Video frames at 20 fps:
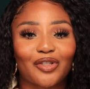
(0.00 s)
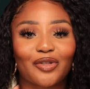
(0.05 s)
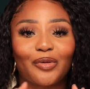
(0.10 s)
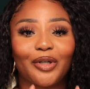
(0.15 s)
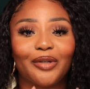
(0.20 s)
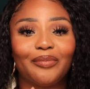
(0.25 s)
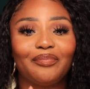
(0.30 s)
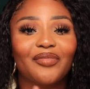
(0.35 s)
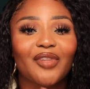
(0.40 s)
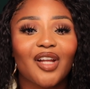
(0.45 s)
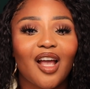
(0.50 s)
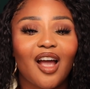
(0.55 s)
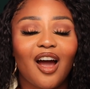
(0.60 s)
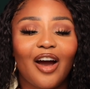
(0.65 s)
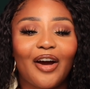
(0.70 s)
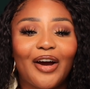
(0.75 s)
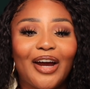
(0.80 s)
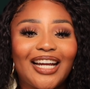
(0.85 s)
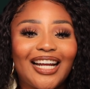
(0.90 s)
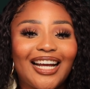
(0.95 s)
All
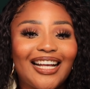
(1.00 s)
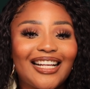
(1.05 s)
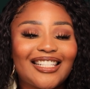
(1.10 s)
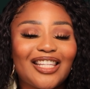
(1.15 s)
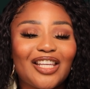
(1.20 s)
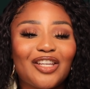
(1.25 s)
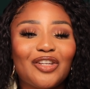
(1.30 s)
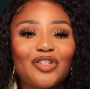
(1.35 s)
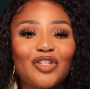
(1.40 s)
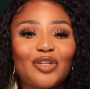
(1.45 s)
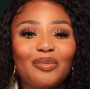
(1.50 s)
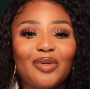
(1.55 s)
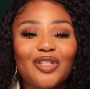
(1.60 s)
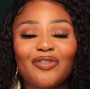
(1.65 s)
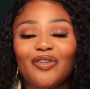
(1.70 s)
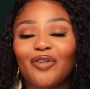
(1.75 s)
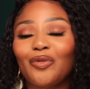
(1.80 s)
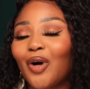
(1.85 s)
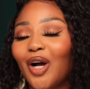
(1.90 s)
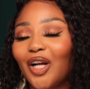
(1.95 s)
right, guys, thank you so much
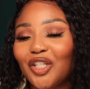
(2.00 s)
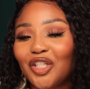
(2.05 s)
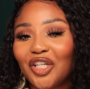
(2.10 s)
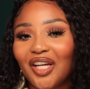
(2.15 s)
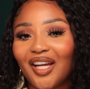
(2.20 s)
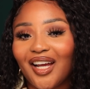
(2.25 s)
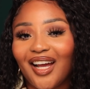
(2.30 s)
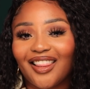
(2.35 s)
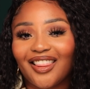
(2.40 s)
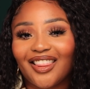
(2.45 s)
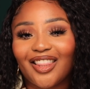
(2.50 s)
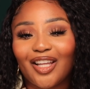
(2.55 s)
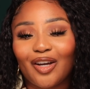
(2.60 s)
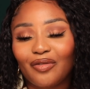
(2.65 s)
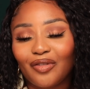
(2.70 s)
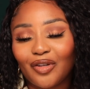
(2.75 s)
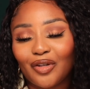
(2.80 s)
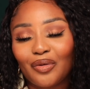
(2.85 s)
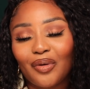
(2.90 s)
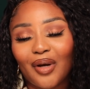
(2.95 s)
for watching. I
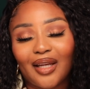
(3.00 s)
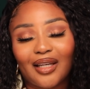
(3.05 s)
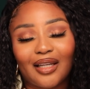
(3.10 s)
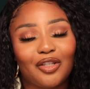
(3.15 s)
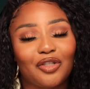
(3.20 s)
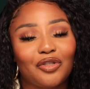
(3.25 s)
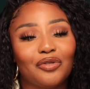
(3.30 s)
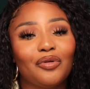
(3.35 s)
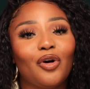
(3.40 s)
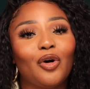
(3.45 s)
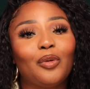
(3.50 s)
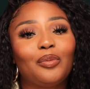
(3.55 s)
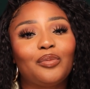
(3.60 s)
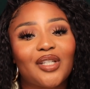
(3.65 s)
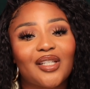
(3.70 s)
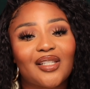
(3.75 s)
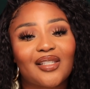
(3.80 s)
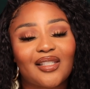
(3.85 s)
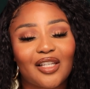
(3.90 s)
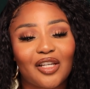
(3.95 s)
love you, and I do hope
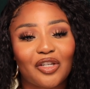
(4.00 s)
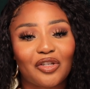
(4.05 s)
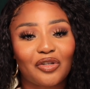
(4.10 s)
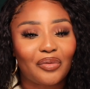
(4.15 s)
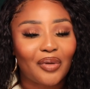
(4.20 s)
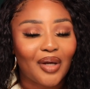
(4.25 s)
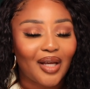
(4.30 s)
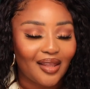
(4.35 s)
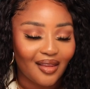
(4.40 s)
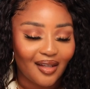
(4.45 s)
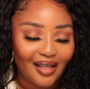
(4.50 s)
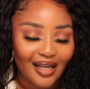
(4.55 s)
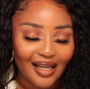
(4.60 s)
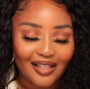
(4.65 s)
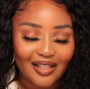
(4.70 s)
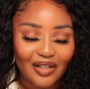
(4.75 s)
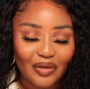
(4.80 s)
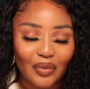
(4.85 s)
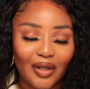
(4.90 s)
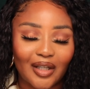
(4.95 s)
to see you in the
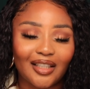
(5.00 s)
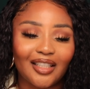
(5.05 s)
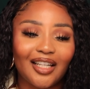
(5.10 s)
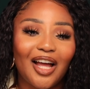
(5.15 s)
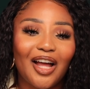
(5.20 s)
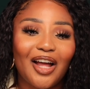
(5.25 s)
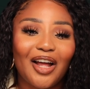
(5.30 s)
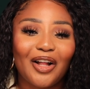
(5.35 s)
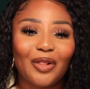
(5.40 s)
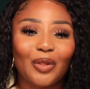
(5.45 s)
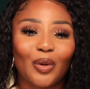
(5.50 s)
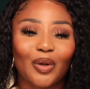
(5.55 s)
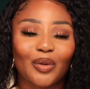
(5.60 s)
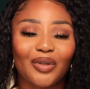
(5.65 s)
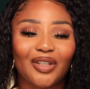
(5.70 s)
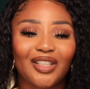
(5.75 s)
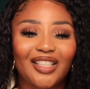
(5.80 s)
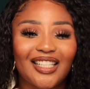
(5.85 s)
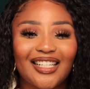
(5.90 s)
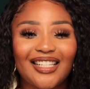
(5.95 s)
next one. Lord
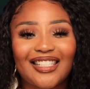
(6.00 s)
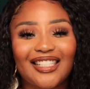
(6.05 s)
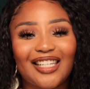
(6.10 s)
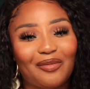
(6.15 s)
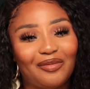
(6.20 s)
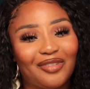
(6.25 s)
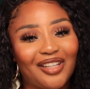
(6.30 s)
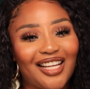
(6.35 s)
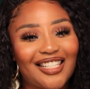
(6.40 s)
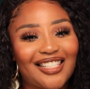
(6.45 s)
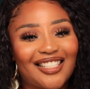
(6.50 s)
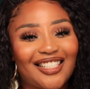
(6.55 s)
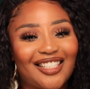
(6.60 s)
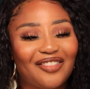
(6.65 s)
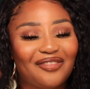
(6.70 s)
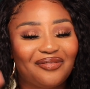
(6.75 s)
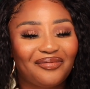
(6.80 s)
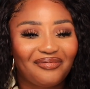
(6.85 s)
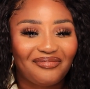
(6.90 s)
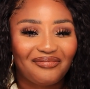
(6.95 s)
willing, stay blessed.
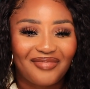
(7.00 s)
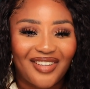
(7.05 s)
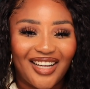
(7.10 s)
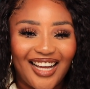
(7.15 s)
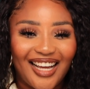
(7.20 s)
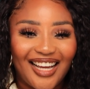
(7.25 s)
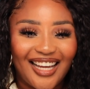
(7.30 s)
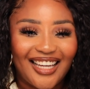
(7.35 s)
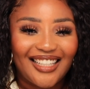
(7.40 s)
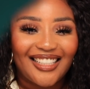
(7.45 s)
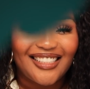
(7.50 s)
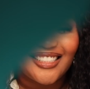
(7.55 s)
Bye.